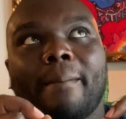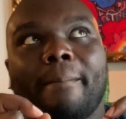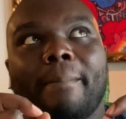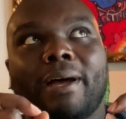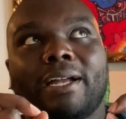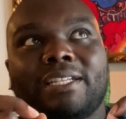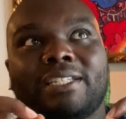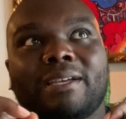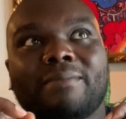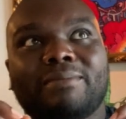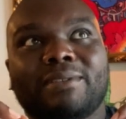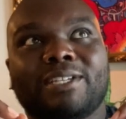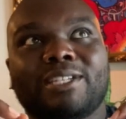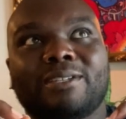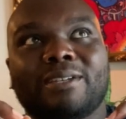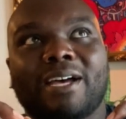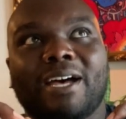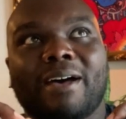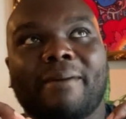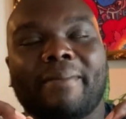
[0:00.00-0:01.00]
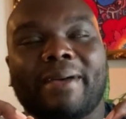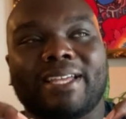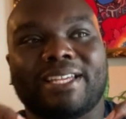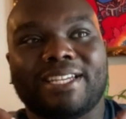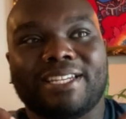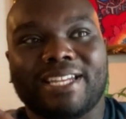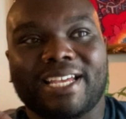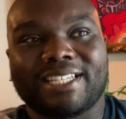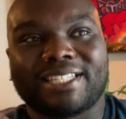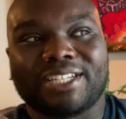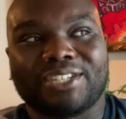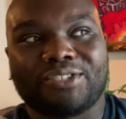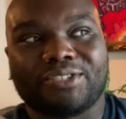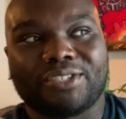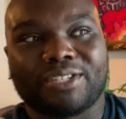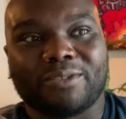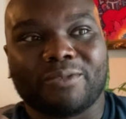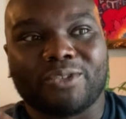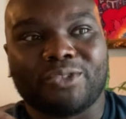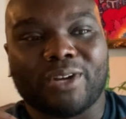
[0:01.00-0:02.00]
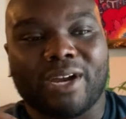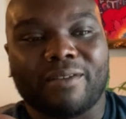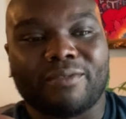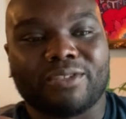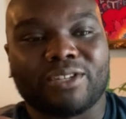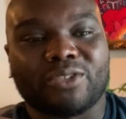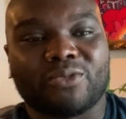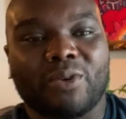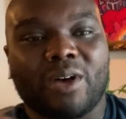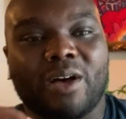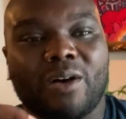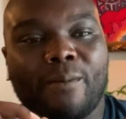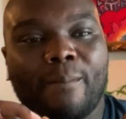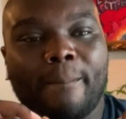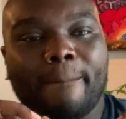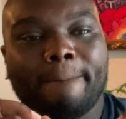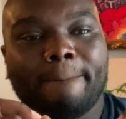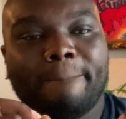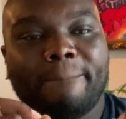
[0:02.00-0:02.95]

But something uh, that, that's interesting with drivers as well,